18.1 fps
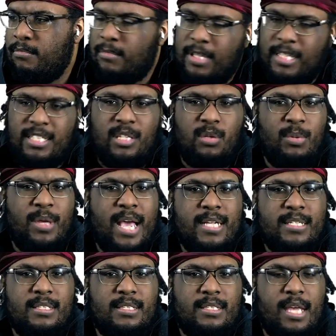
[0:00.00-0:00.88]
Let's see what he
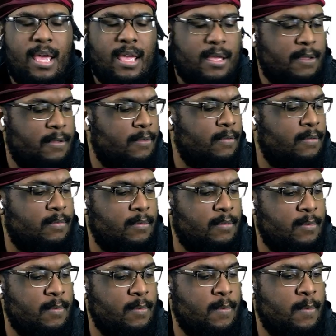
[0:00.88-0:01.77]
has to
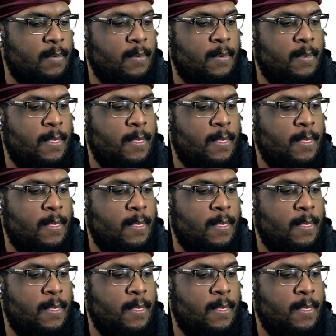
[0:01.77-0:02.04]
say.